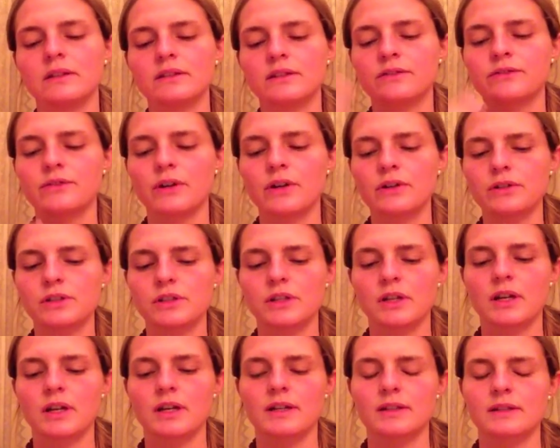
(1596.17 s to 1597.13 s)

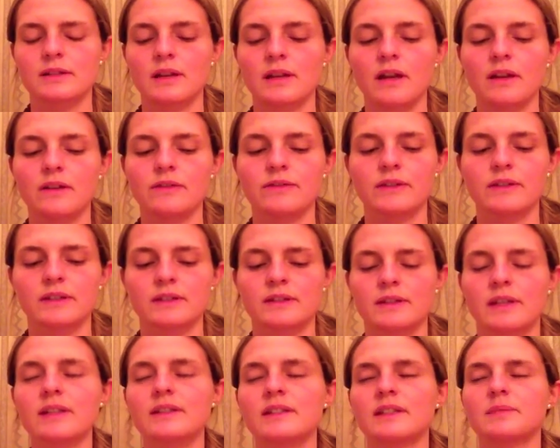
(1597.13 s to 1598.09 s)
Devotion in itself
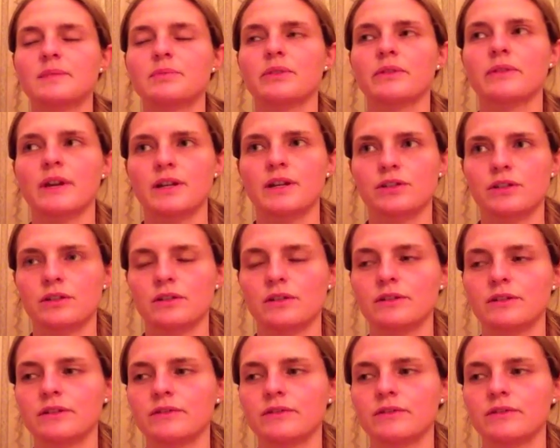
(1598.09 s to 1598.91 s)
is inspirational.